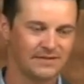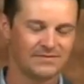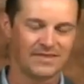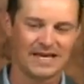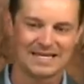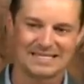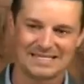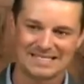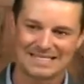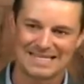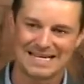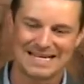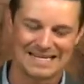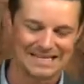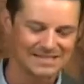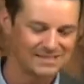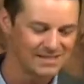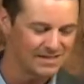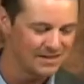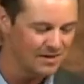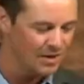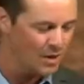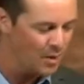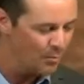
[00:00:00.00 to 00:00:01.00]
They
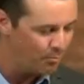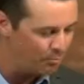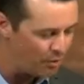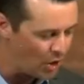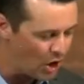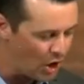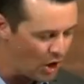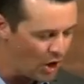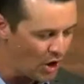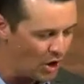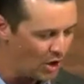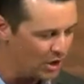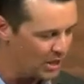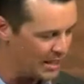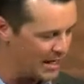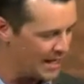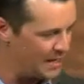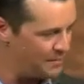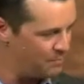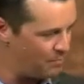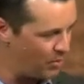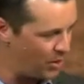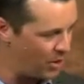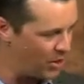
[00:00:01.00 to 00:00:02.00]
sent Paul
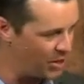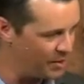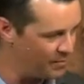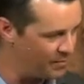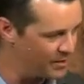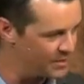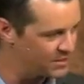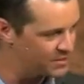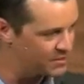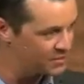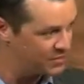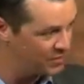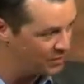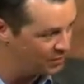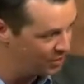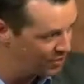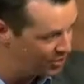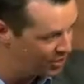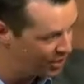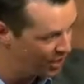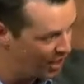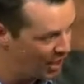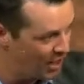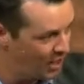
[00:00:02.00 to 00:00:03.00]
and Barnabas to
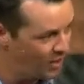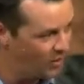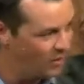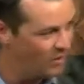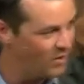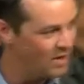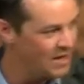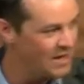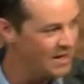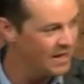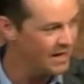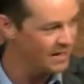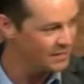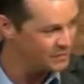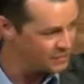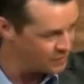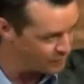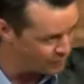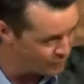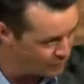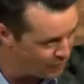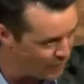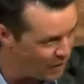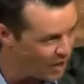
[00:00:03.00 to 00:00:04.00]
go
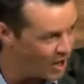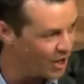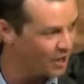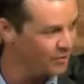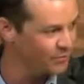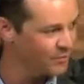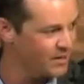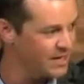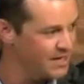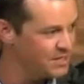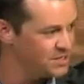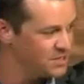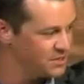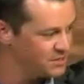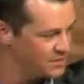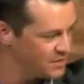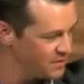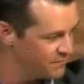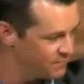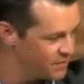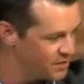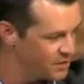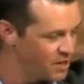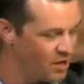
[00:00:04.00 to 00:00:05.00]
into far regions
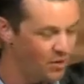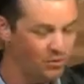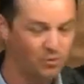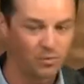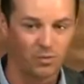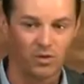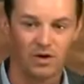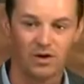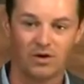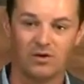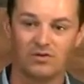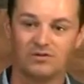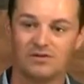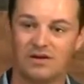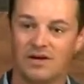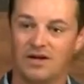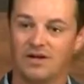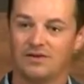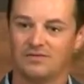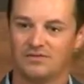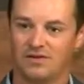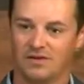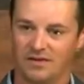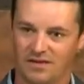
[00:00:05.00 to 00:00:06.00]
of the known world
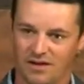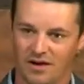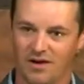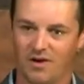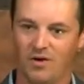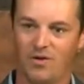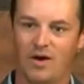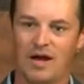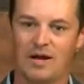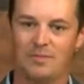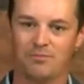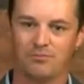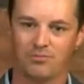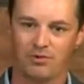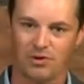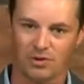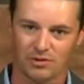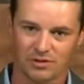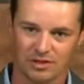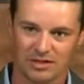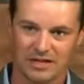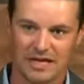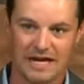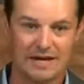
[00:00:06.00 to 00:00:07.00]
to go and
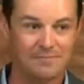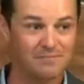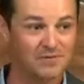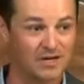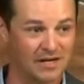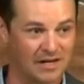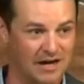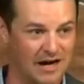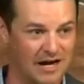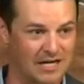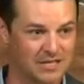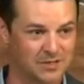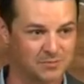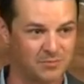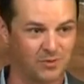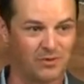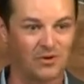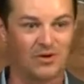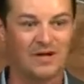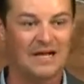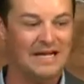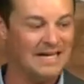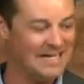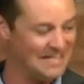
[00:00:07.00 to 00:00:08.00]
proclaim the
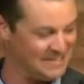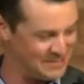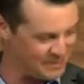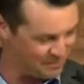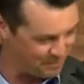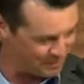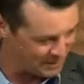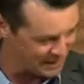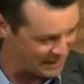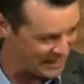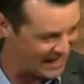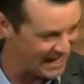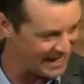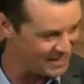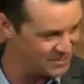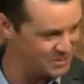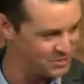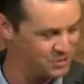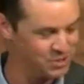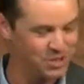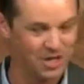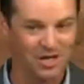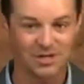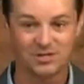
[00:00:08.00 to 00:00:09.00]
gospel and to
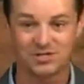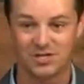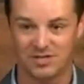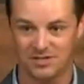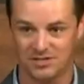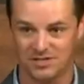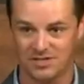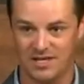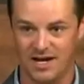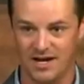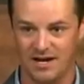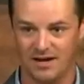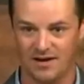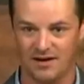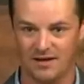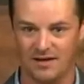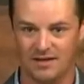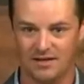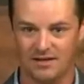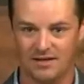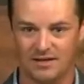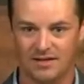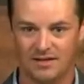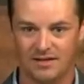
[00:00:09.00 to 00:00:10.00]
plant churches there
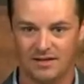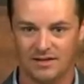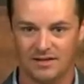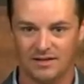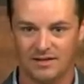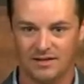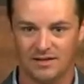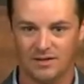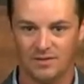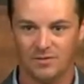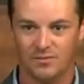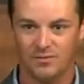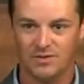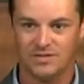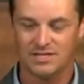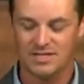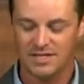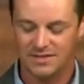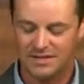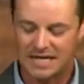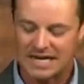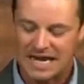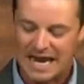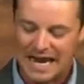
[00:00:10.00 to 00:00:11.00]
we
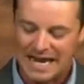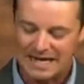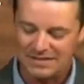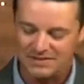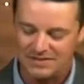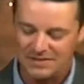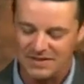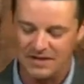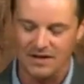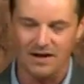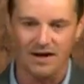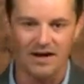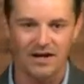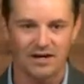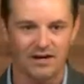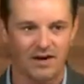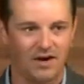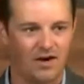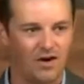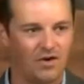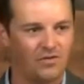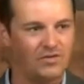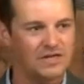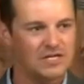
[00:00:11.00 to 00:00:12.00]
see that Antioch,
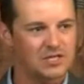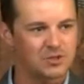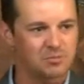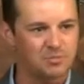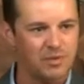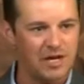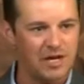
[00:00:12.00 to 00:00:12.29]
all these